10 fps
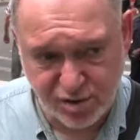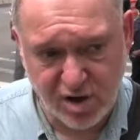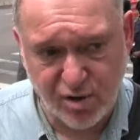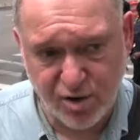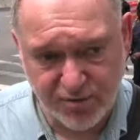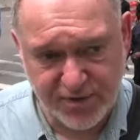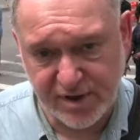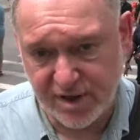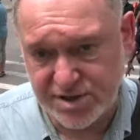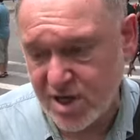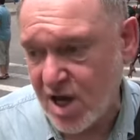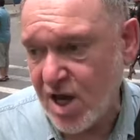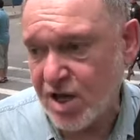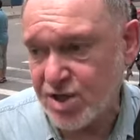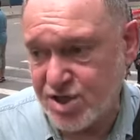to our feelings.
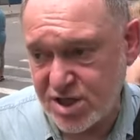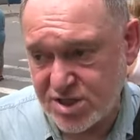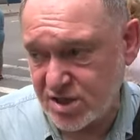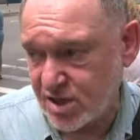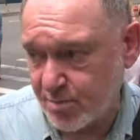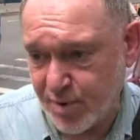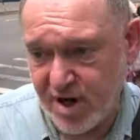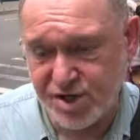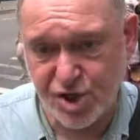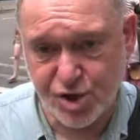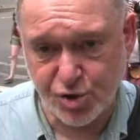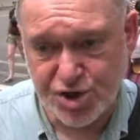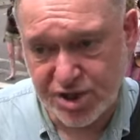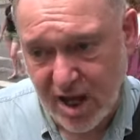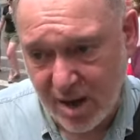This project should
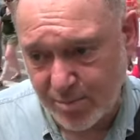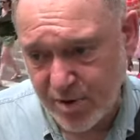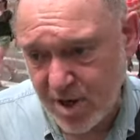stop.